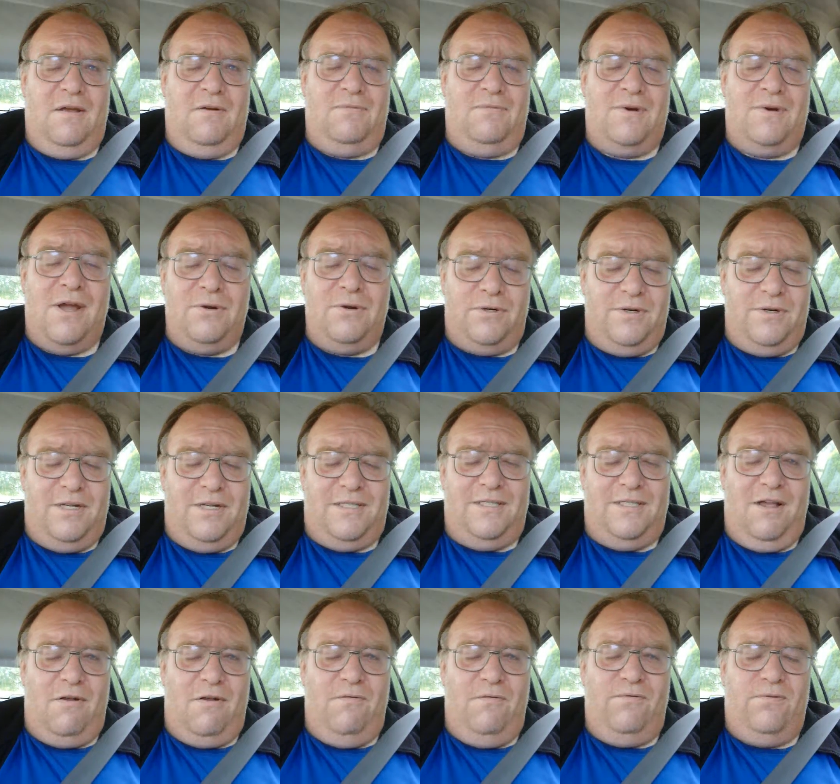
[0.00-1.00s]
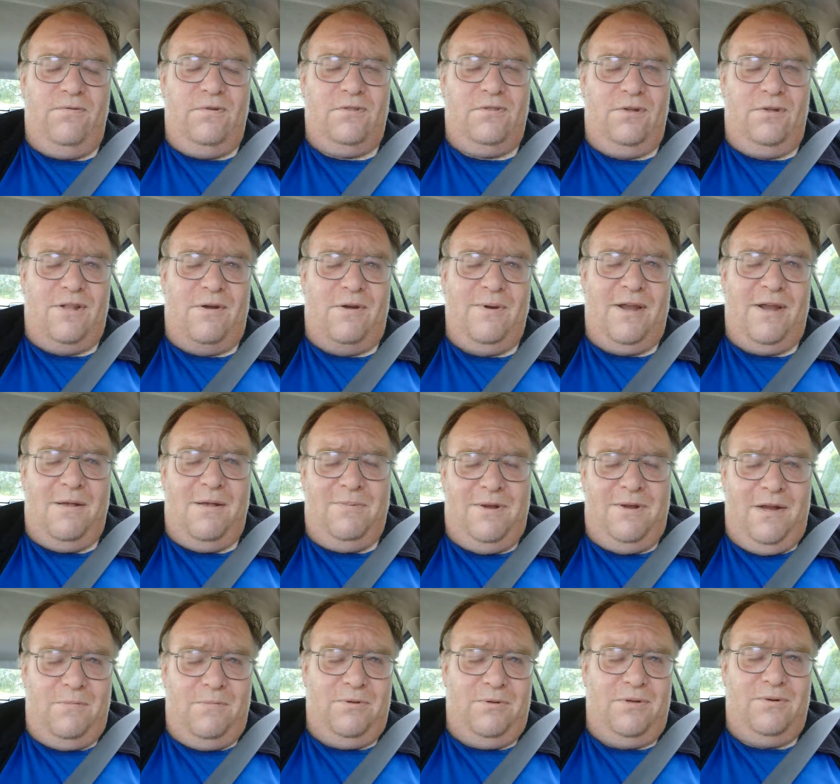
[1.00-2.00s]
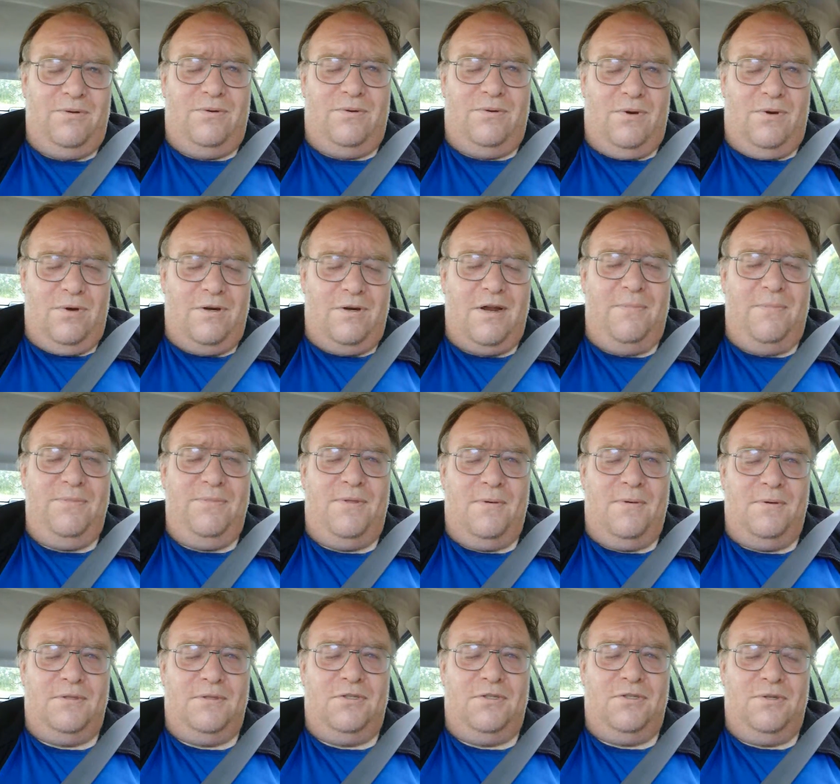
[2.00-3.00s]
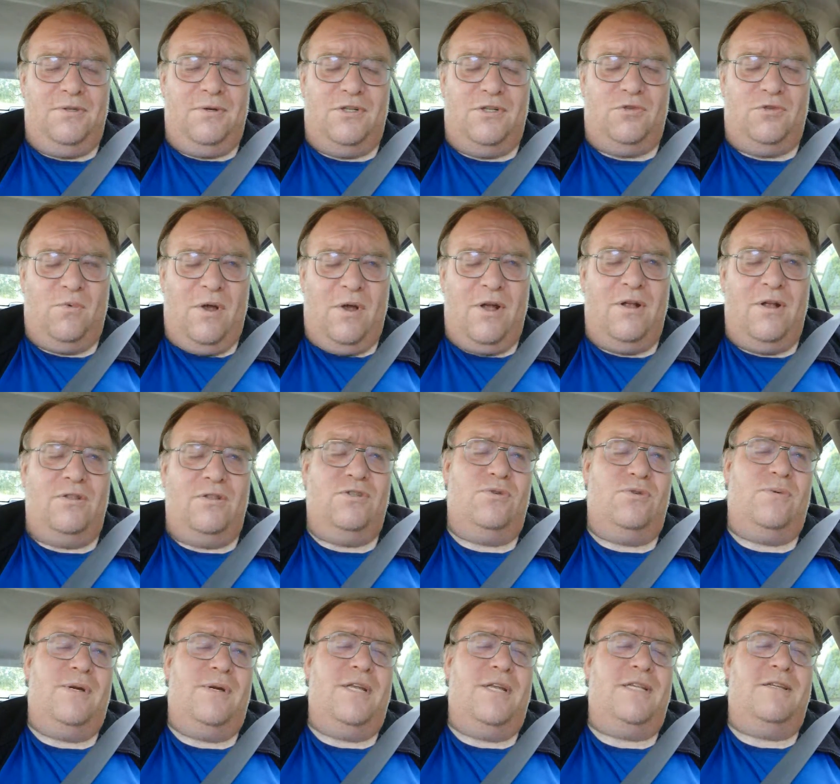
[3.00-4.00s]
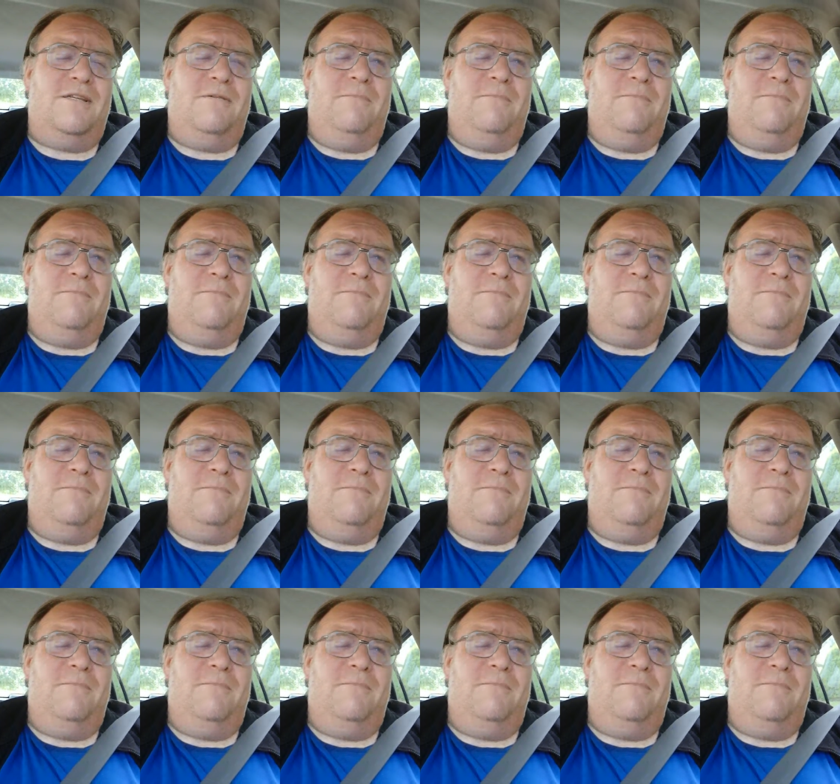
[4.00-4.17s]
router itself, so that way I'll be able to hook up those two as well to it